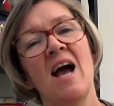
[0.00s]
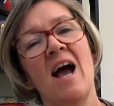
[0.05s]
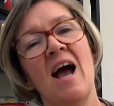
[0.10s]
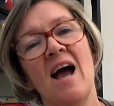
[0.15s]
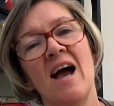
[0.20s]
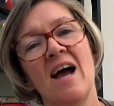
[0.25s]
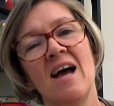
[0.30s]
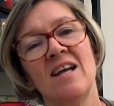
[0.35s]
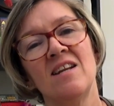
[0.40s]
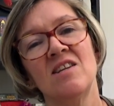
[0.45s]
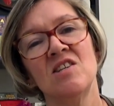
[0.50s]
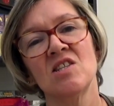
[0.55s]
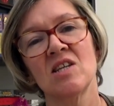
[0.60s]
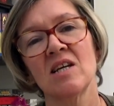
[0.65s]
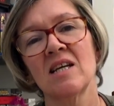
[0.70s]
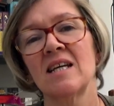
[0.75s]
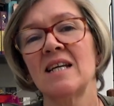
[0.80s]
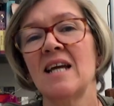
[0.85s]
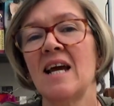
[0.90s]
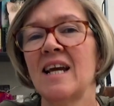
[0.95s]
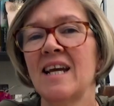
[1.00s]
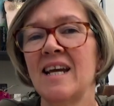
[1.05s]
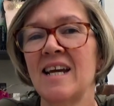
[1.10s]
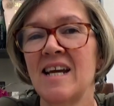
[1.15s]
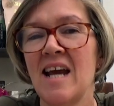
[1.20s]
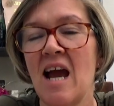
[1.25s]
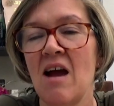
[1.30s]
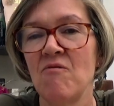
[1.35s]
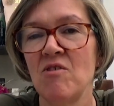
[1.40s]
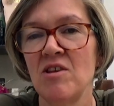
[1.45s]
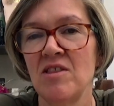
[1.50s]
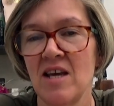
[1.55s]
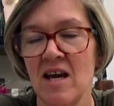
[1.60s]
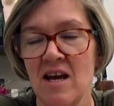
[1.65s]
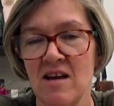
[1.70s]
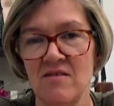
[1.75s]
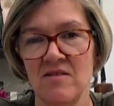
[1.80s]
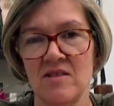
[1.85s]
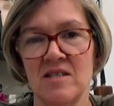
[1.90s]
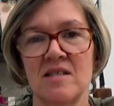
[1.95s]
and King Henry
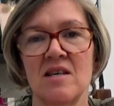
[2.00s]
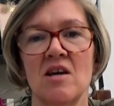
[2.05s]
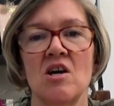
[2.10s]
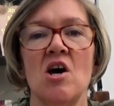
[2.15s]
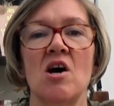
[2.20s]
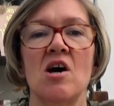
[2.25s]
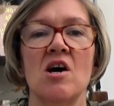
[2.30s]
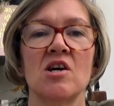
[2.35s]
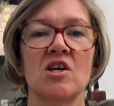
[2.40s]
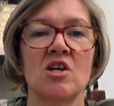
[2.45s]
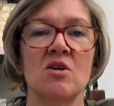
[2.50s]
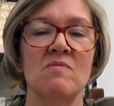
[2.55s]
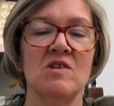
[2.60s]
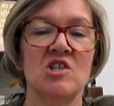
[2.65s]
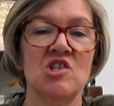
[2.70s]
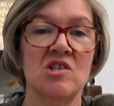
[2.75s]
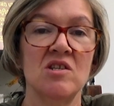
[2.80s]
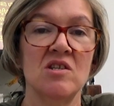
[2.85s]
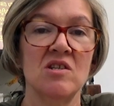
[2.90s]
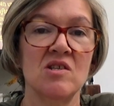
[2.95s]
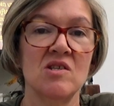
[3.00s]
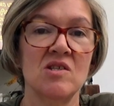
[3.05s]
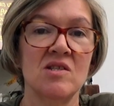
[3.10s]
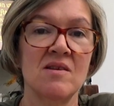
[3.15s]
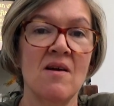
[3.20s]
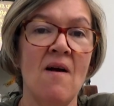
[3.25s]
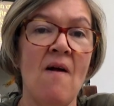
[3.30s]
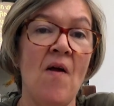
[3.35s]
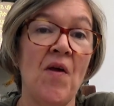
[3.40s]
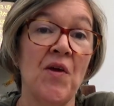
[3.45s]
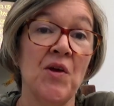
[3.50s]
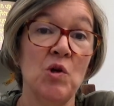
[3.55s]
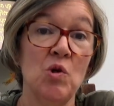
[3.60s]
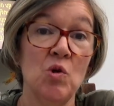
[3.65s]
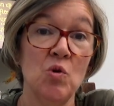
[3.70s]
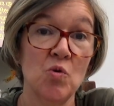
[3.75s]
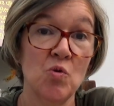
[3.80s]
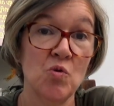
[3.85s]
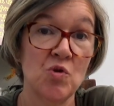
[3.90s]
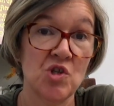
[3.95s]
VIII's uh, commissioners
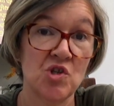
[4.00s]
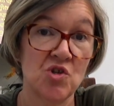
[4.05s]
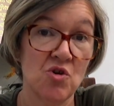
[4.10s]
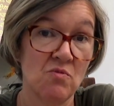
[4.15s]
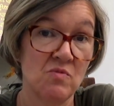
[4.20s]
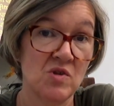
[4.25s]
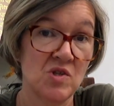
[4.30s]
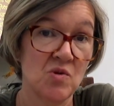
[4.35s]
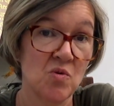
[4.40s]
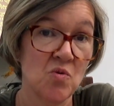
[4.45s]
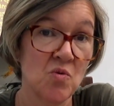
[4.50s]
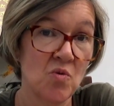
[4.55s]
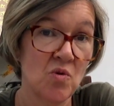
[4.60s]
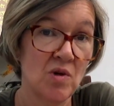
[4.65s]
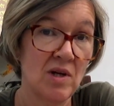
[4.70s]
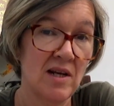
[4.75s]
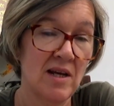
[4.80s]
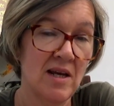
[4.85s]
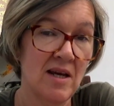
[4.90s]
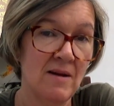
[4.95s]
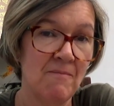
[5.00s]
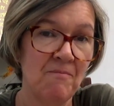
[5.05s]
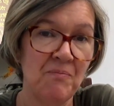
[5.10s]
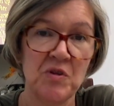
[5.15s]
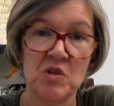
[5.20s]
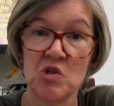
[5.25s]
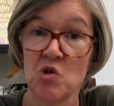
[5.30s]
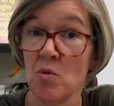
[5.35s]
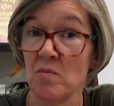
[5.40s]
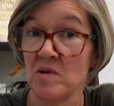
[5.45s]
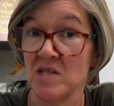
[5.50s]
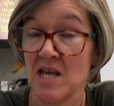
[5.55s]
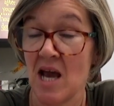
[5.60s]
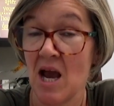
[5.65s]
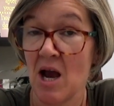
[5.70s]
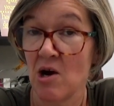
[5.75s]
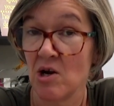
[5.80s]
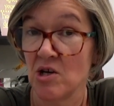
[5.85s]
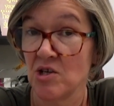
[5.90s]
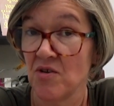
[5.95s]
Lord Thomas Audley, Thomas
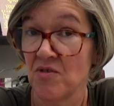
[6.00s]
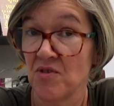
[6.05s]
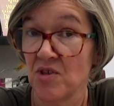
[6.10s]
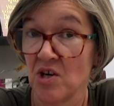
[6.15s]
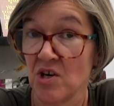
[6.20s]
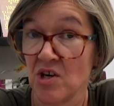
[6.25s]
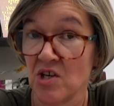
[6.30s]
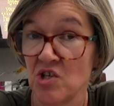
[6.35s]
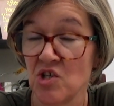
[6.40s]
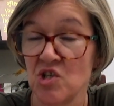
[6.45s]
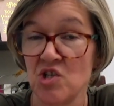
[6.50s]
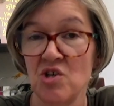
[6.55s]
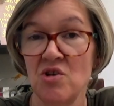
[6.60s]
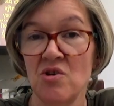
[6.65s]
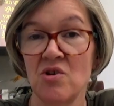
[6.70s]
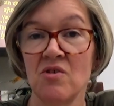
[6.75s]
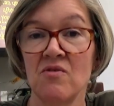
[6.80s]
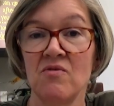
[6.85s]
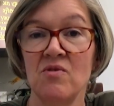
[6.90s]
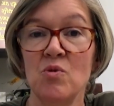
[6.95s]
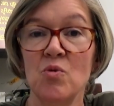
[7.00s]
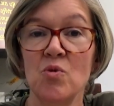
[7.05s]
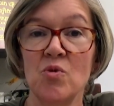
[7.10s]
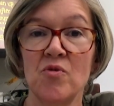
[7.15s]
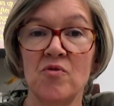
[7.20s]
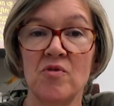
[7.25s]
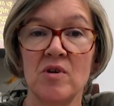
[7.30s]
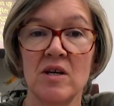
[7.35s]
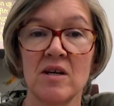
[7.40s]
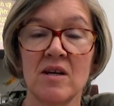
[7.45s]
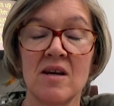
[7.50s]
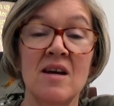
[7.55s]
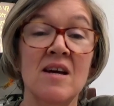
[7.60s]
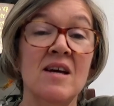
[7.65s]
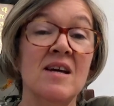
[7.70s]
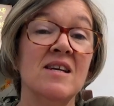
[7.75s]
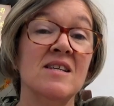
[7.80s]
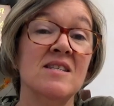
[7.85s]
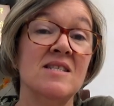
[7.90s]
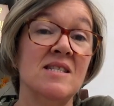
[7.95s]
Howard, 3rd Duke of Norfolk,
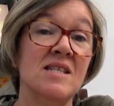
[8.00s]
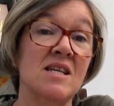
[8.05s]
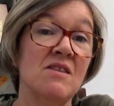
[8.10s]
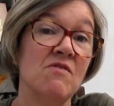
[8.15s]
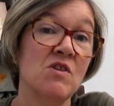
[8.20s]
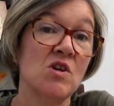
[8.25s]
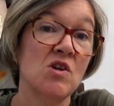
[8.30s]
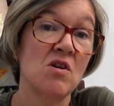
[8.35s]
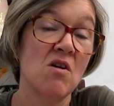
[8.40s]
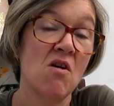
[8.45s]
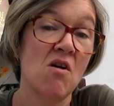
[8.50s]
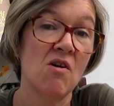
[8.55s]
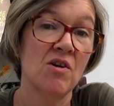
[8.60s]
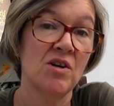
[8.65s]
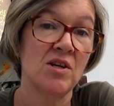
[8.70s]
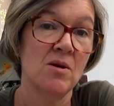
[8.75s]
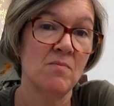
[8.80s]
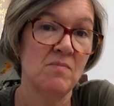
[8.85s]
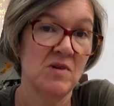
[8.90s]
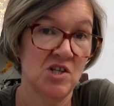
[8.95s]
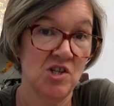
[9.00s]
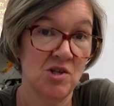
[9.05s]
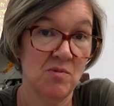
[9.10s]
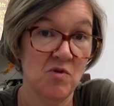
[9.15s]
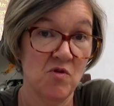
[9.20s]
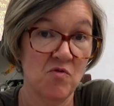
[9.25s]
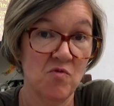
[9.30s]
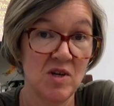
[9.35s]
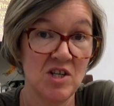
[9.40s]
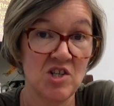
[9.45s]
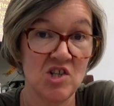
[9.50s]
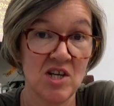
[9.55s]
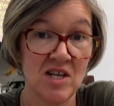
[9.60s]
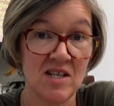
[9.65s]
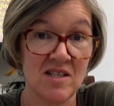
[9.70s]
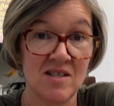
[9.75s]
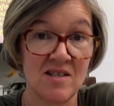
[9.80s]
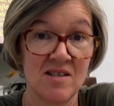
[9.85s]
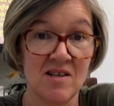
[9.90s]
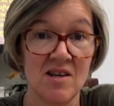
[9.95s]
Stephen Gardiner, Bishop of
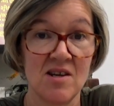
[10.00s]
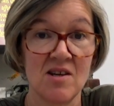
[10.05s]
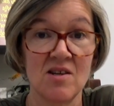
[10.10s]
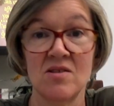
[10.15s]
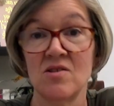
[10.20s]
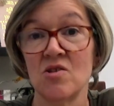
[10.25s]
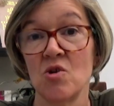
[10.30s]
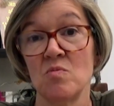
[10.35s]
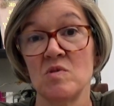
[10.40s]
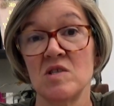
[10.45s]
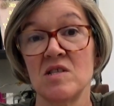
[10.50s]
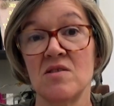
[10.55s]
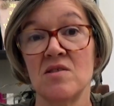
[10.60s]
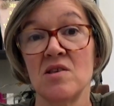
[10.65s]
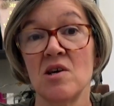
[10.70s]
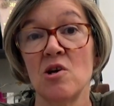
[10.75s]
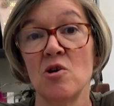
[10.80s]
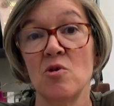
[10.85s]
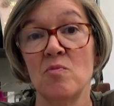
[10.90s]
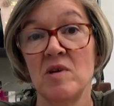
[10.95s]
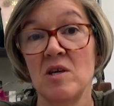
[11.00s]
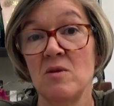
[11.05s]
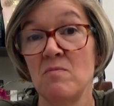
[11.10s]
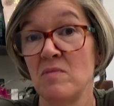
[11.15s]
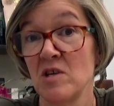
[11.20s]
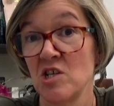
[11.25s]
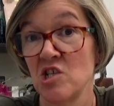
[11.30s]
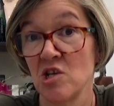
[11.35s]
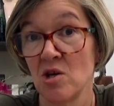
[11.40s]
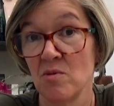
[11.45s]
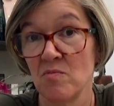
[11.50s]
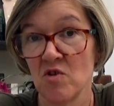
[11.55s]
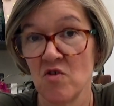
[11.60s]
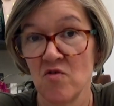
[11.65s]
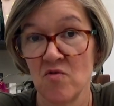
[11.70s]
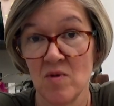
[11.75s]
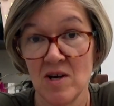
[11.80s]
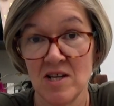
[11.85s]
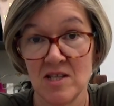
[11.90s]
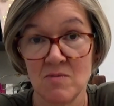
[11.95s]
Winchester, Thomas Thirlby, Bishop
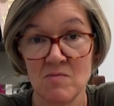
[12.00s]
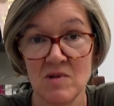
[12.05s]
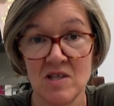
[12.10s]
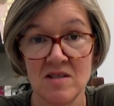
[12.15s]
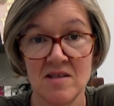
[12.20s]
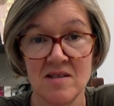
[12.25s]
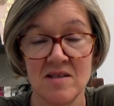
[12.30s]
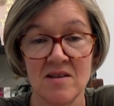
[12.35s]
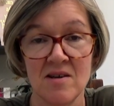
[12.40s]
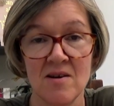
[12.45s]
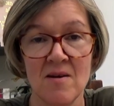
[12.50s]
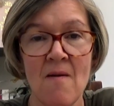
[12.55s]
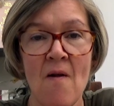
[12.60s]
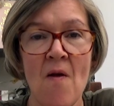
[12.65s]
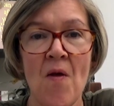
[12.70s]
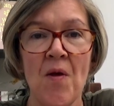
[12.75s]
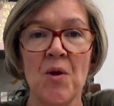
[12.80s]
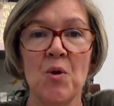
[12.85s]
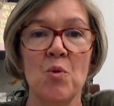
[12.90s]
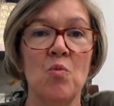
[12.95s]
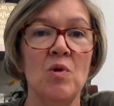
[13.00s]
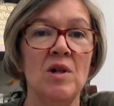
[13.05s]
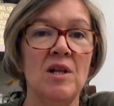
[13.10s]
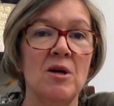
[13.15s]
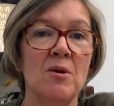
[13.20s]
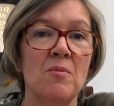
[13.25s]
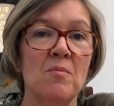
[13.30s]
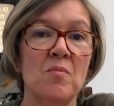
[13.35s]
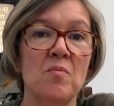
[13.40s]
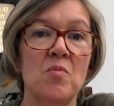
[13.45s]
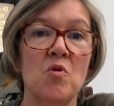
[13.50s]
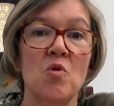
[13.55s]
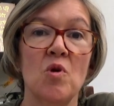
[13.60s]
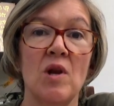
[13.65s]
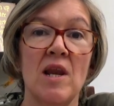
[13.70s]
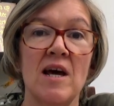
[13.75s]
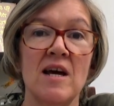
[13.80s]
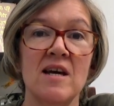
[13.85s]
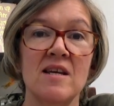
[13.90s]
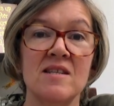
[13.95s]
of Westminster, William
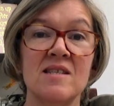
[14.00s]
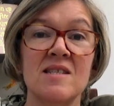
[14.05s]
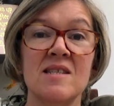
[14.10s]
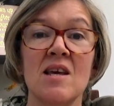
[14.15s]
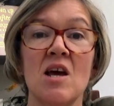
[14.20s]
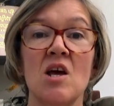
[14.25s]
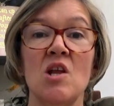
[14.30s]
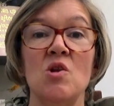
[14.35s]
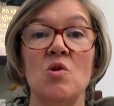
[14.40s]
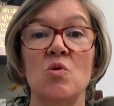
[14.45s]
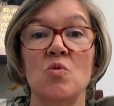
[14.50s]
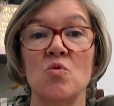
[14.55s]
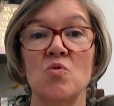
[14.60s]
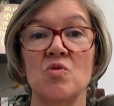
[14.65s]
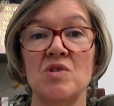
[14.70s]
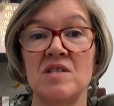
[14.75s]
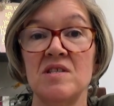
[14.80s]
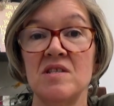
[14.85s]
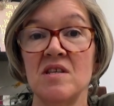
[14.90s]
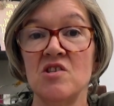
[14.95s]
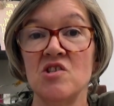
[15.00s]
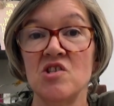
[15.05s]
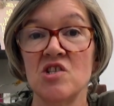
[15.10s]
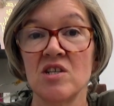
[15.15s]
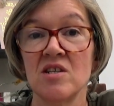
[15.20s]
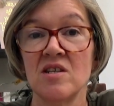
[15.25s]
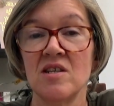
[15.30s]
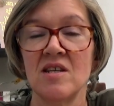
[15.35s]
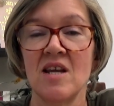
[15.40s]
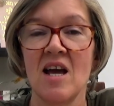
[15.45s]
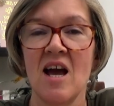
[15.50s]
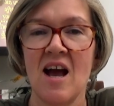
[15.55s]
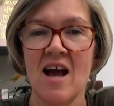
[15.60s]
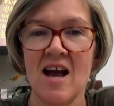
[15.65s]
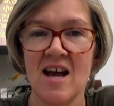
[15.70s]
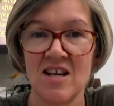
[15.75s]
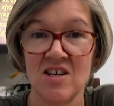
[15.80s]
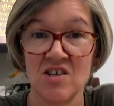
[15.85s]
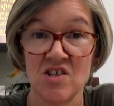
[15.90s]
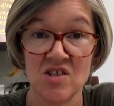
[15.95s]
Paulet, Lord St John,
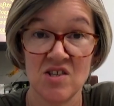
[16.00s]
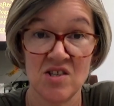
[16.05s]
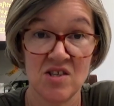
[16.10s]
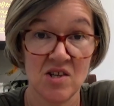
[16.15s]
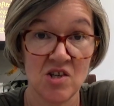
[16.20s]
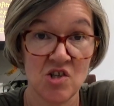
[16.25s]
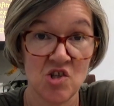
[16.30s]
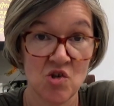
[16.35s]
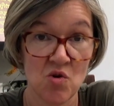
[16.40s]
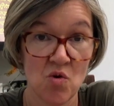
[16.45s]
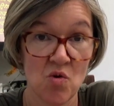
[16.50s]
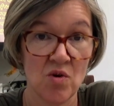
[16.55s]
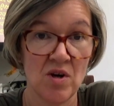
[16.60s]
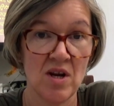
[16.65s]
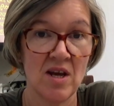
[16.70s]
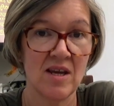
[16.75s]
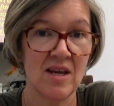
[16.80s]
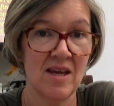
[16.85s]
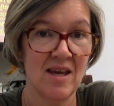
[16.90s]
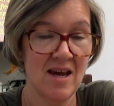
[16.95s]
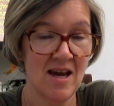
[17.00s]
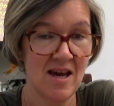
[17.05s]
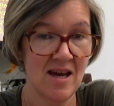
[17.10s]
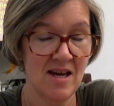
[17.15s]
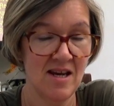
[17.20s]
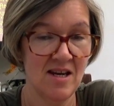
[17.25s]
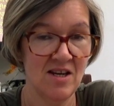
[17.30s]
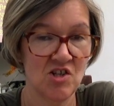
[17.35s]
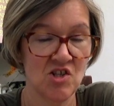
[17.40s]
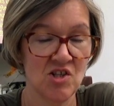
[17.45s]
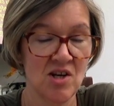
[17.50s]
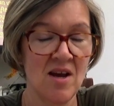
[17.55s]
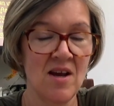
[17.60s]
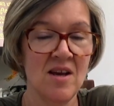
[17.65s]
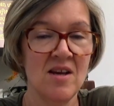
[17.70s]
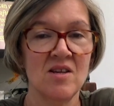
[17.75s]
and Sir John Gage.